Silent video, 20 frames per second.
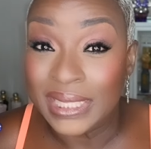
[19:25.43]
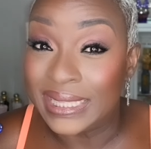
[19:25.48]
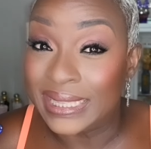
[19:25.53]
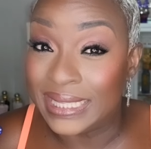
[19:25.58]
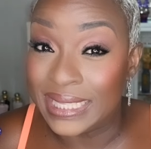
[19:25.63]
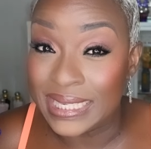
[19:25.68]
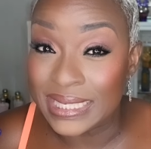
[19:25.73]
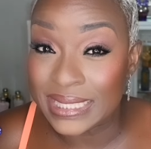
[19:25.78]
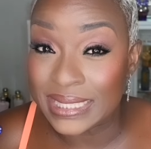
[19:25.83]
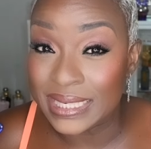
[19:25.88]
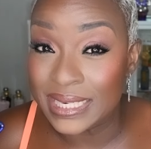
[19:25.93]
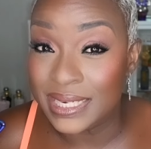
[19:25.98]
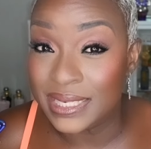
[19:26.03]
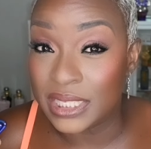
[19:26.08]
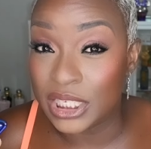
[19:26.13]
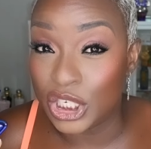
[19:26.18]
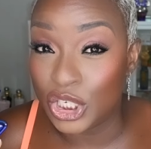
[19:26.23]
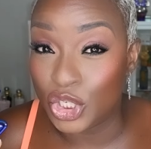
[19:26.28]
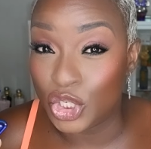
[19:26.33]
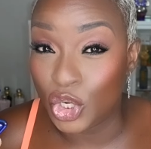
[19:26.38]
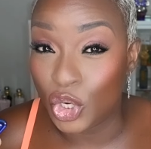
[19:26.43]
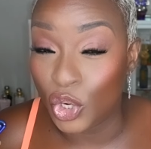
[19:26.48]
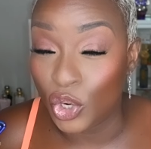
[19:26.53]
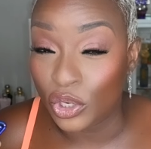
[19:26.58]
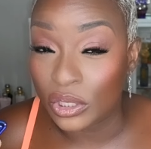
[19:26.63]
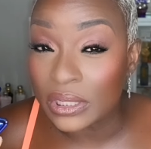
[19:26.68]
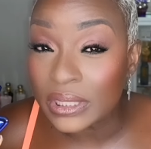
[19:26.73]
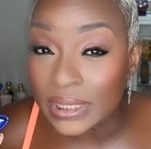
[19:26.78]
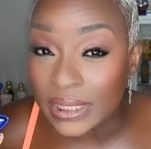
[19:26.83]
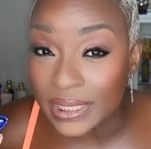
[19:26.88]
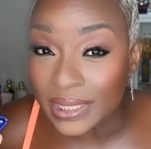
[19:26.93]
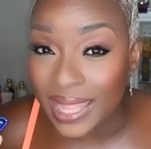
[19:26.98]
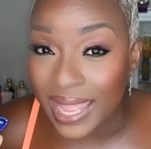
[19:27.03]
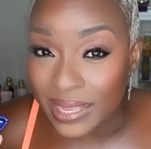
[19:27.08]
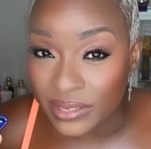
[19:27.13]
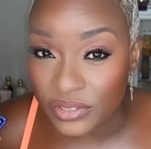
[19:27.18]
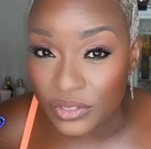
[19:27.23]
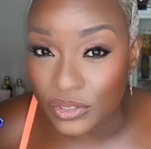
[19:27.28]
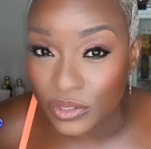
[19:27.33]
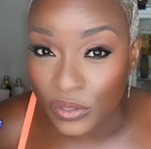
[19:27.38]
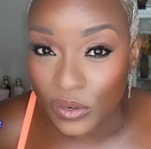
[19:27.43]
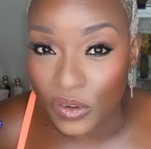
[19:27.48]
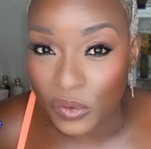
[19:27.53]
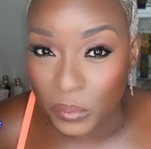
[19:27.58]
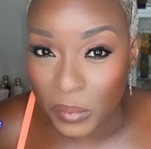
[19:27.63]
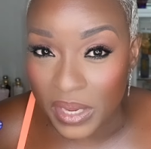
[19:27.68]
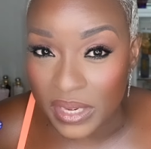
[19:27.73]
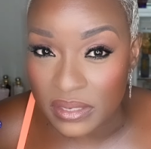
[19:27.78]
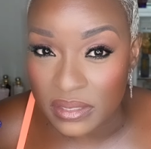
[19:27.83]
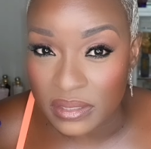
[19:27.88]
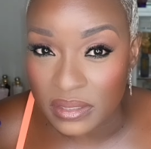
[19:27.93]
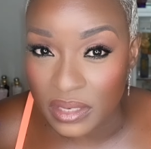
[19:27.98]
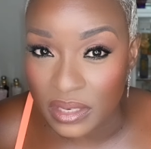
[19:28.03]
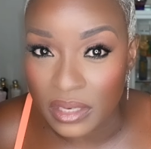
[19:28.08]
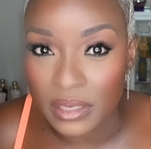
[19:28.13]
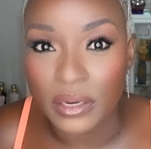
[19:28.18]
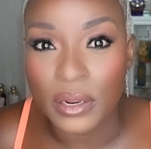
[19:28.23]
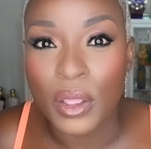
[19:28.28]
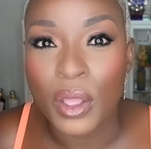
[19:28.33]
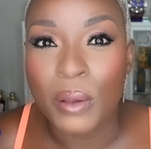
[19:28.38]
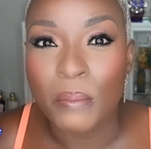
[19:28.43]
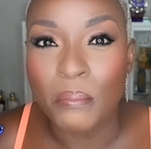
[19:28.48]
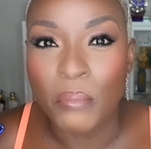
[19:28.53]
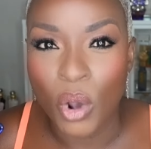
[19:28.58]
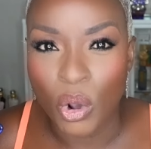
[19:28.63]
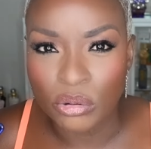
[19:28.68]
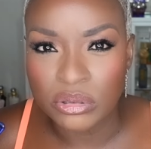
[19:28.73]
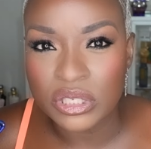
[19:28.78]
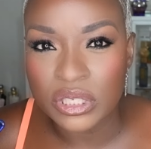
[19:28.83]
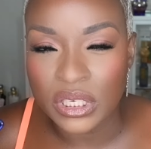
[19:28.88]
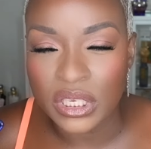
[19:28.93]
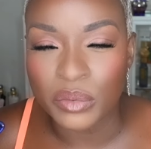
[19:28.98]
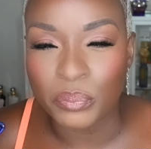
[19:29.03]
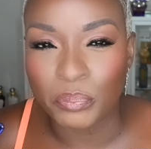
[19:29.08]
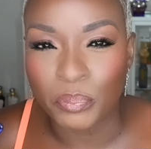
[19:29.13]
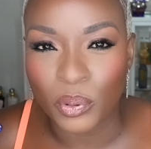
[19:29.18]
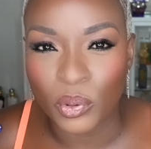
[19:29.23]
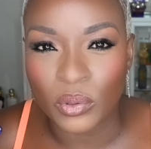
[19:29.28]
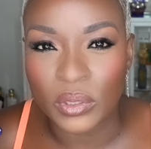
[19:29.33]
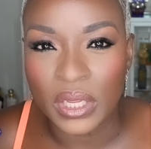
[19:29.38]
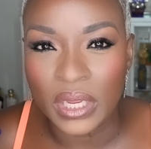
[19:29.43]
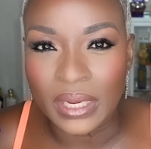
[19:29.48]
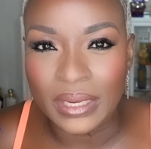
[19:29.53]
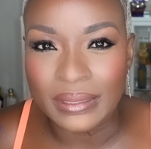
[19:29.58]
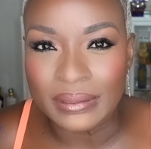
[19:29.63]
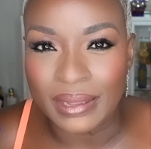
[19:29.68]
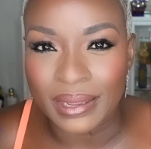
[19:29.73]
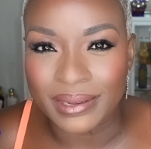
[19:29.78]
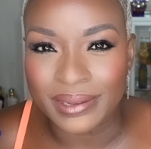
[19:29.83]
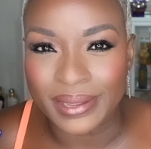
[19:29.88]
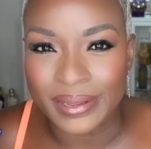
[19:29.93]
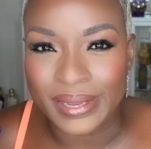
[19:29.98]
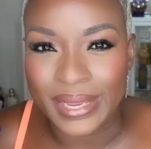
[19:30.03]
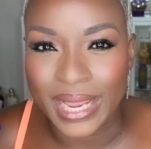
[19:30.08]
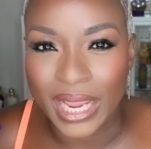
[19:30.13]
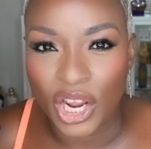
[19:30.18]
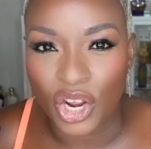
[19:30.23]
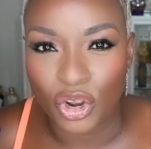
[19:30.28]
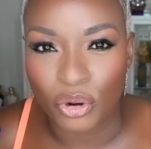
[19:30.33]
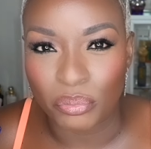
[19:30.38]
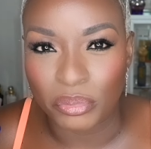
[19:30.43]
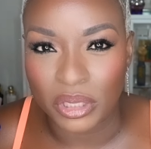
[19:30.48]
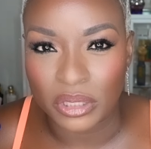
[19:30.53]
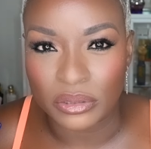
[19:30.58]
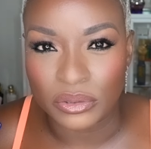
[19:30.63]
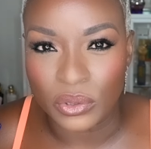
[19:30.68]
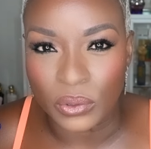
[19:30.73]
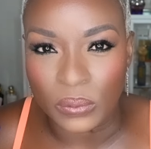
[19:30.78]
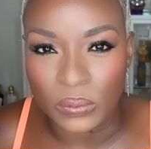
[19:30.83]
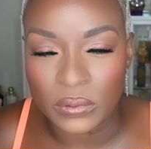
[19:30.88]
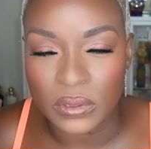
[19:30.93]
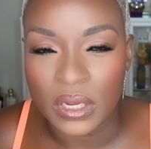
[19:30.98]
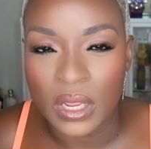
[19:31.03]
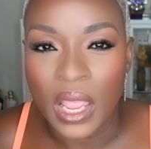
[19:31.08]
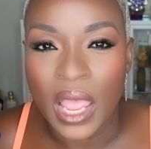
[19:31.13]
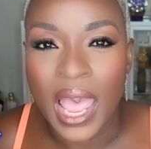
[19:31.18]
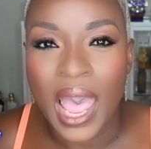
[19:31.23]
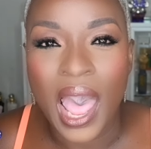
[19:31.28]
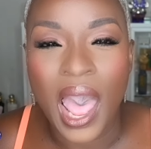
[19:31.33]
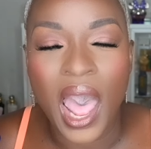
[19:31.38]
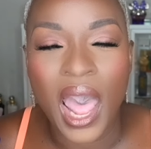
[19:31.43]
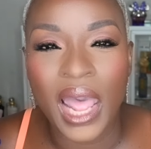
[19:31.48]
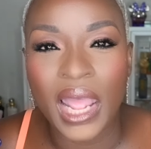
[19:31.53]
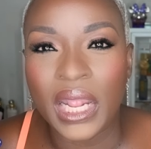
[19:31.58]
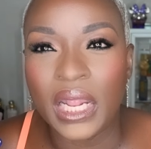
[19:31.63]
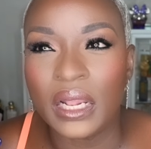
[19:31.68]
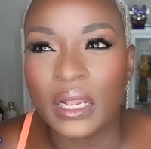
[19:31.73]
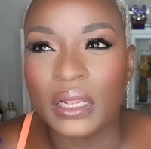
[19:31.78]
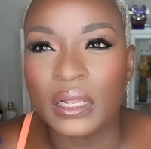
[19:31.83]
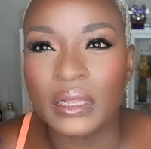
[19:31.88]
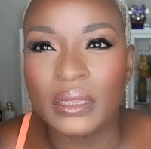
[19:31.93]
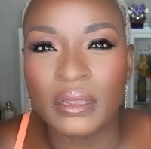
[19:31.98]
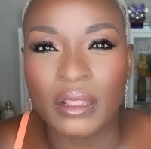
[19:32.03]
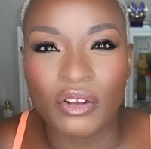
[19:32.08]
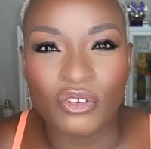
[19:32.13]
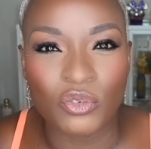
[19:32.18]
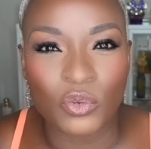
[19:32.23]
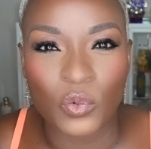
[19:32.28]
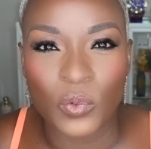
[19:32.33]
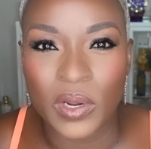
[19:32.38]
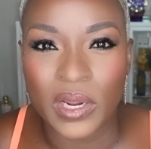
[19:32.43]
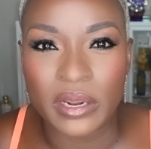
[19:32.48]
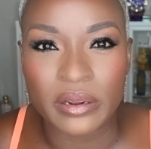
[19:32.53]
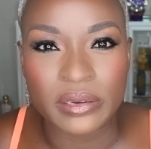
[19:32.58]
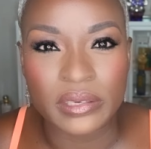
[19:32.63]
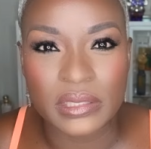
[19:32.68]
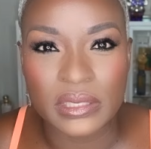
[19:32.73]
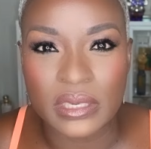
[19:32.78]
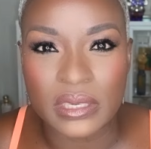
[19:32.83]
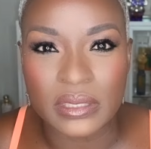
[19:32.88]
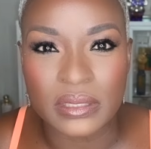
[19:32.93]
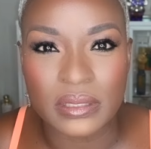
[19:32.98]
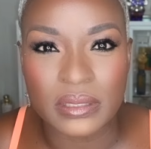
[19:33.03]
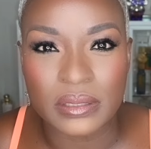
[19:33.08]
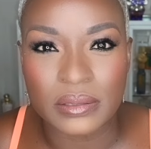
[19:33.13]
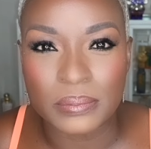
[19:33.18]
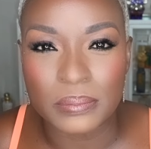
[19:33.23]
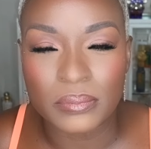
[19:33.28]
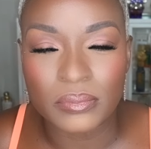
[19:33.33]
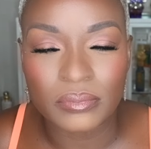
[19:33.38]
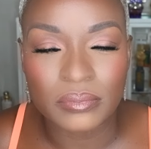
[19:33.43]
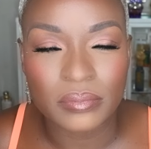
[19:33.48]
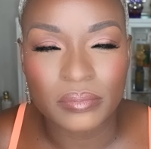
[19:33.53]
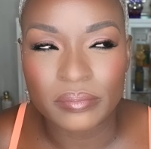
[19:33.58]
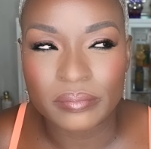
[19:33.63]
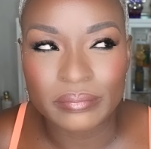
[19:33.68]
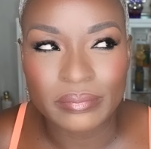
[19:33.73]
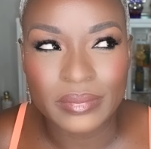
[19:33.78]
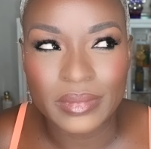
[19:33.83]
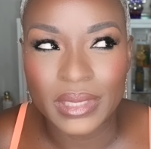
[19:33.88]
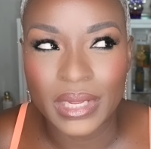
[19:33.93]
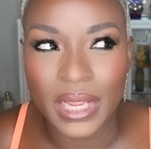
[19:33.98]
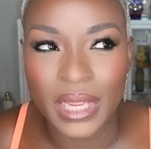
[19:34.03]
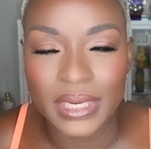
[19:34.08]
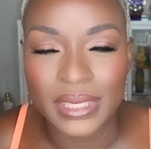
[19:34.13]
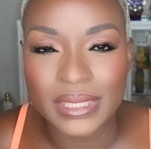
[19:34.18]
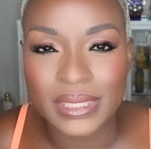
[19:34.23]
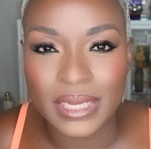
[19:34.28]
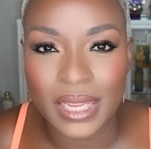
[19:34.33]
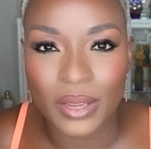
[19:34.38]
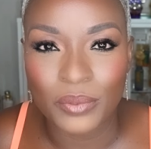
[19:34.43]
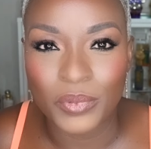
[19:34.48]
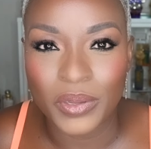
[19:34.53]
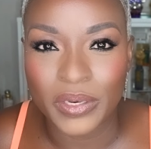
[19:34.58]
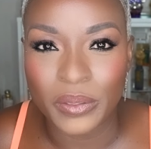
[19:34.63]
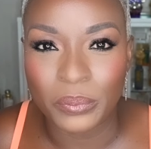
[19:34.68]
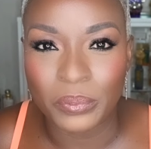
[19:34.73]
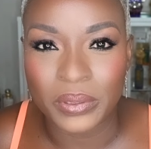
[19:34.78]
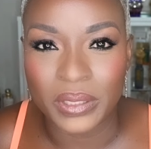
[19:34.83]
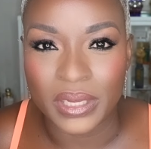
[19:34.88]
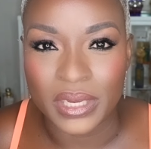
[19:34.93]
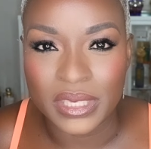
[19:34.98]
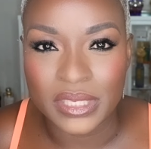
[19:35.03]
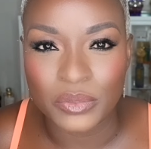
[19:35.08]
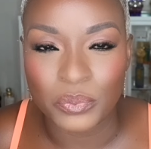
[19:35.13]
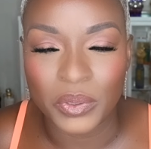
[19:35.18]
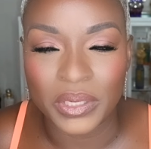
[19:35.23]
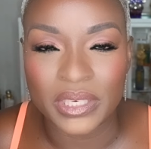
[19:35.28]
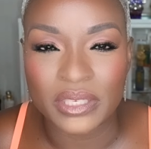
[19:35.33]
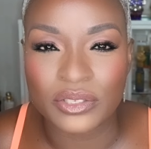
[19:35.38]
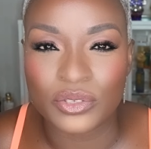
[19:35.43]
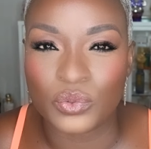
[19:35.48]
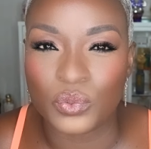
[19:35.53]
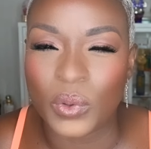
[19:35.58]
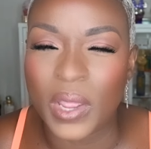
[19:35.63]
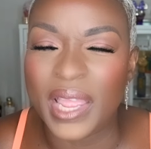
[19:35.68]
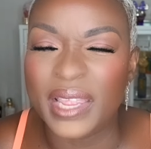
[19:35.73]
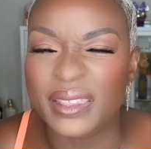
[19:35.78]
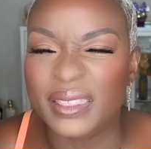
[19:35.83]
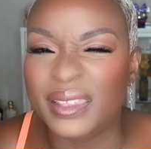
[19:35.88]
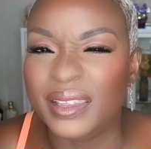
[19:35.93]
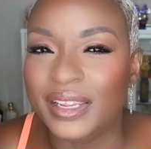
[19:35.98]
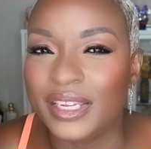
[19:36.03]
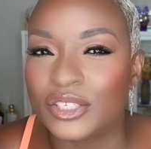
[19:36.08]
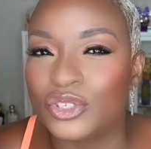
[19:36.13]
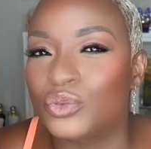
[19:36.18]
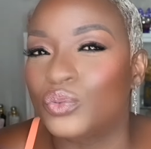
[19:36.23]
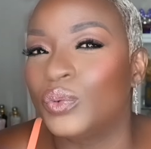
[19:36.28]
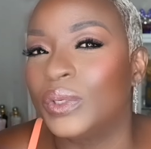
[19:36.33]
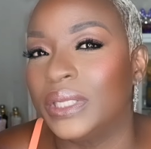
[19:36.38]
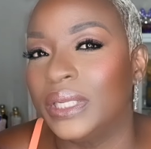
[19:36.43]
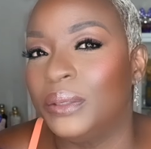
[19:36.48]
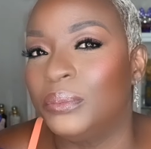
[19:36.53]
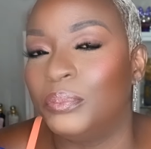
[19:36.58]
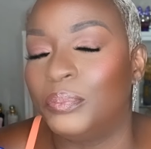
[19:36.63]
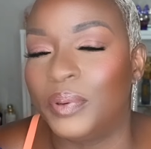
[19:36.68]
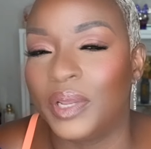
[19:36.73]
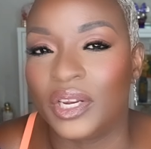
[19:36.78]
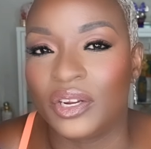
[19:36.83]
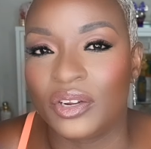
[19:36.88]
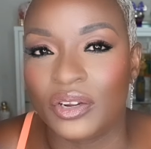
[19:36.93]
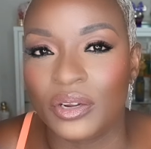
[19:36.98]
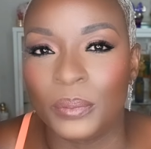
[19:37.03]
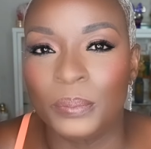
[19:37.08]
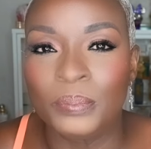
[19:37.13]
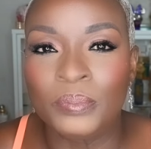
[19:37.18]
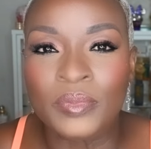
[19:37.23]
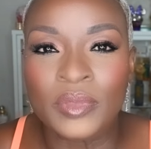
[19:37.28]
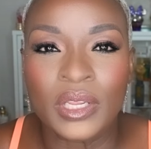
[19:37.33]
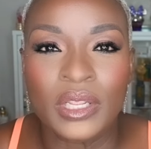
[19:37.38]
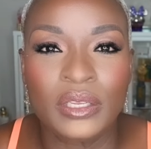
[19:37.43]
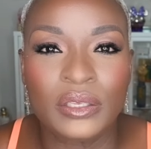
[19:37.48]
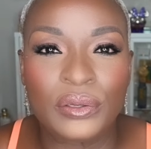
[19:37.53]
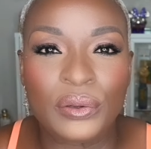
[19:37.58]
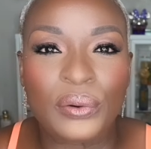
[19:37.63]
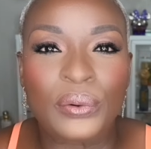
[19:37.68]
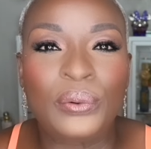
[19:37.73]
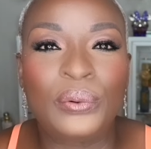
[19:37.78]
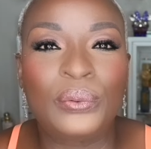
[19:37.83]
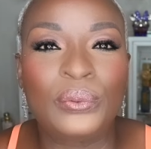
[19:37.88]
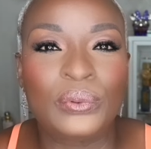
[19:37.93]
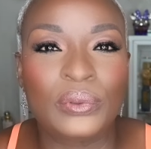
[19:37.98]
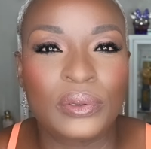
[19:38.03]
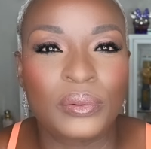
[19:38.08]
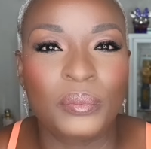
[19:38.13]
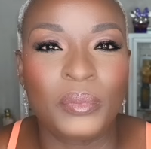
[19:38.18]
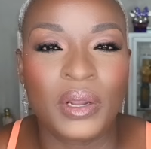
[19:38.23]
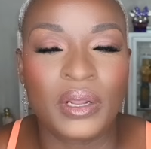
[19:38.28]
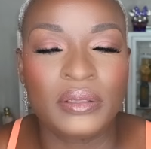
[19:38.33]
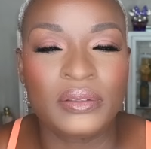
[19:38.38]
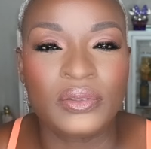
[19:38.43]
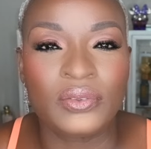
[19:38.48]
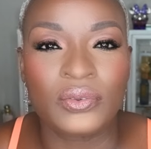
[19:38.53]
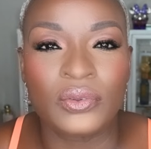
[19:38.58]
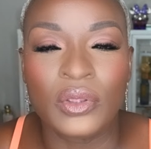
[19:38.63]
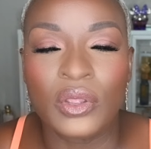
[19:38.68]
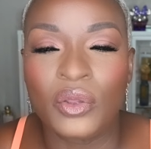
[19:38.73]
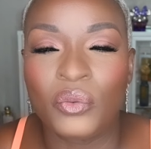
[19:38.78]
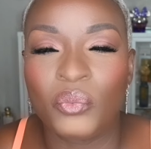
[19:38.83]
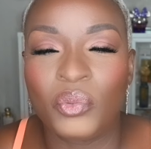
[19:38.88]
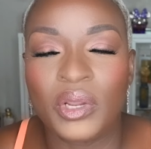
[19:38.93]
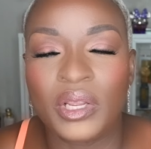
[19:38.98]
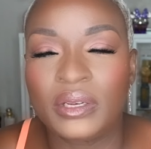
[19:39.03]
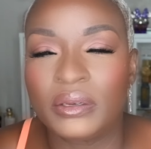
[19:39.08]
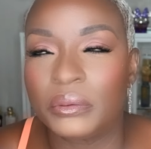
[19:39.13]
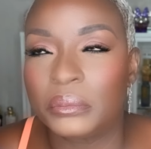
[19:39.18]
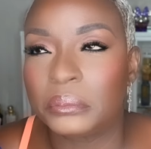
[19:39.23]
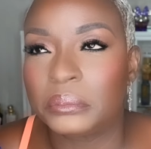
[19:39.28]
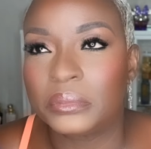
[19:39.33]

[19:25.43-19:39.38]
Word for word: This is eternally lasting on my skin, mostly pulling like a caramel note. I love wearing this anytime, any place, but it's I think it's really better in the cooler months, but